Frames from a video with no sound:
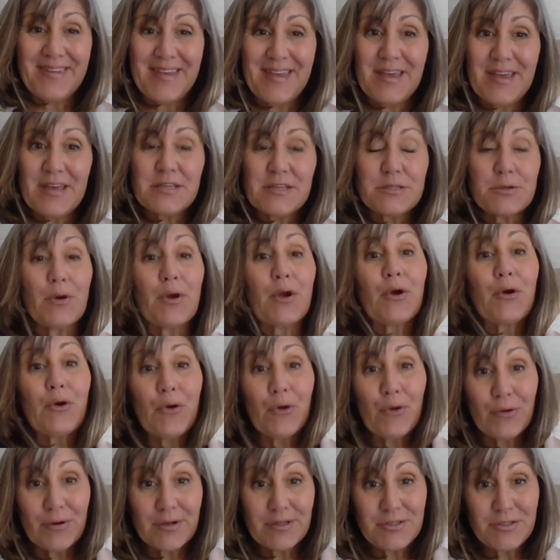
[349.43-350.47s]
So I
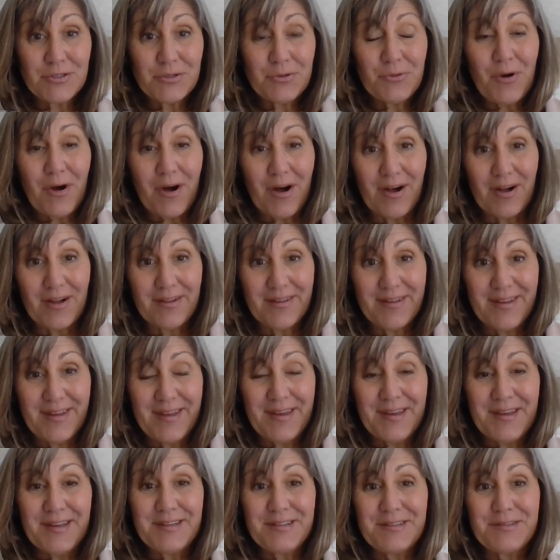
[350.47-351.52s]
encourage you all
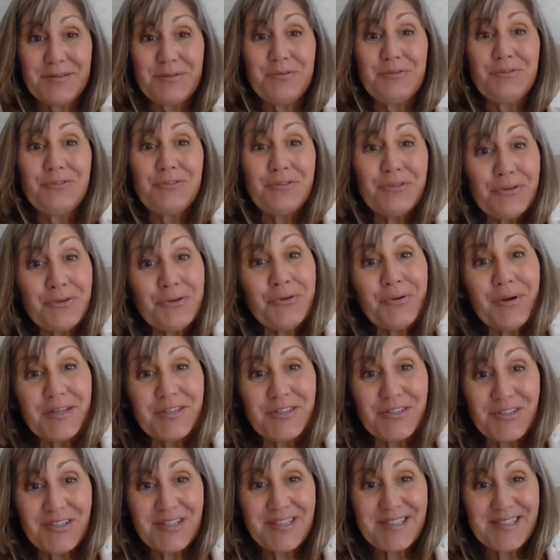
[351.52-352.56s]
to do
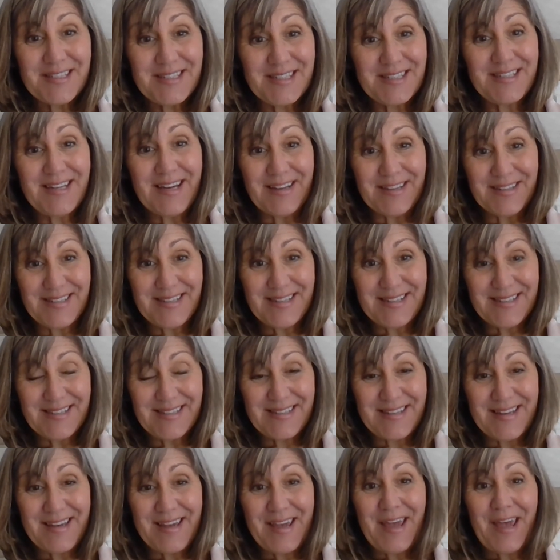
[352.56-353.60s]
as Jesus tells us
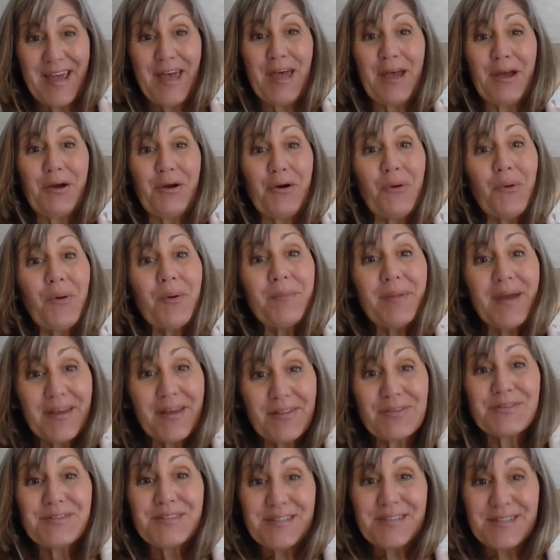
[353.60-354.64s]
and go and make
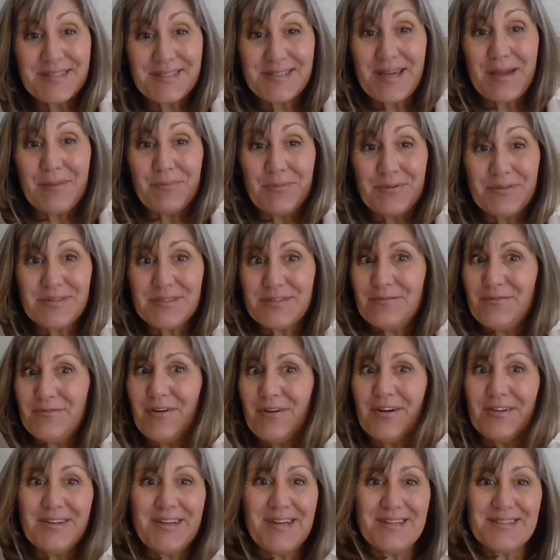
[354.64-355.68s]
those disciples of all
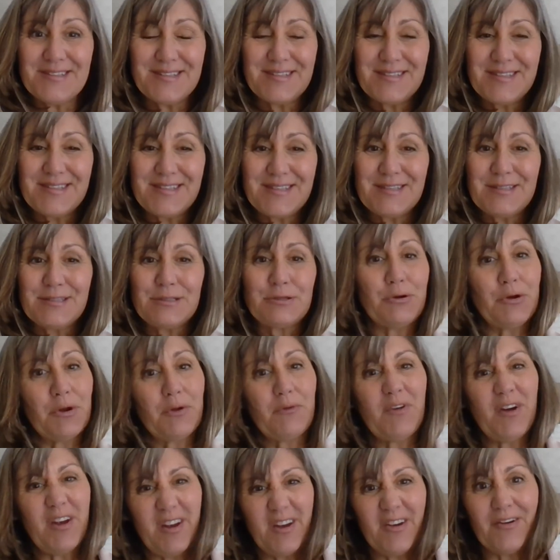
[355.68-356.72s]
nations, starting
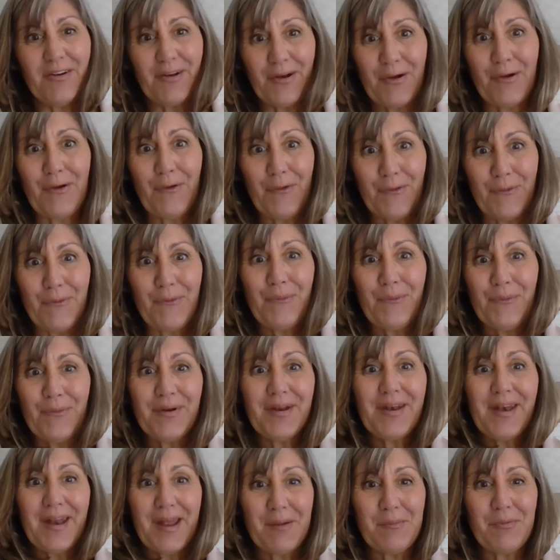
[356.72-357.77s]
right here in our own
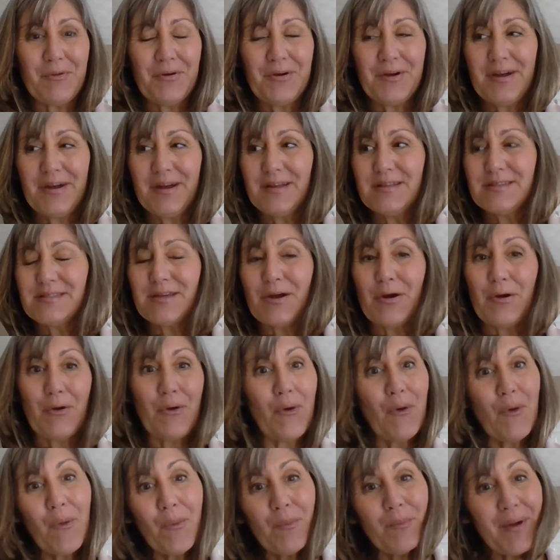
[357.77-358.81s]
neighborhoods, our
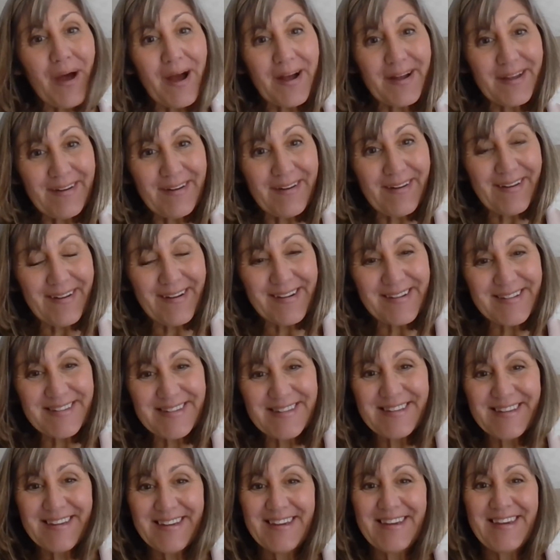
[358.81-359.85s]
own backyards,
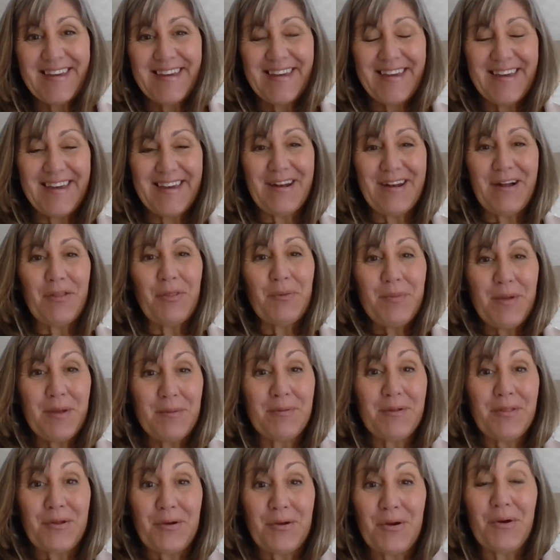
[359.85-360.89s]
and all the
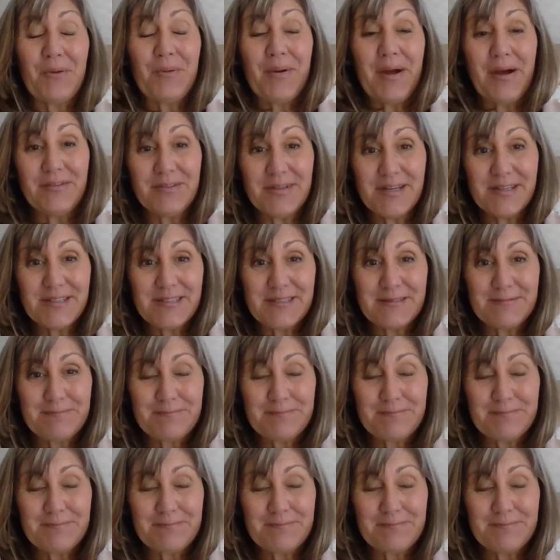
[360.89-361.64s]
people that are around us.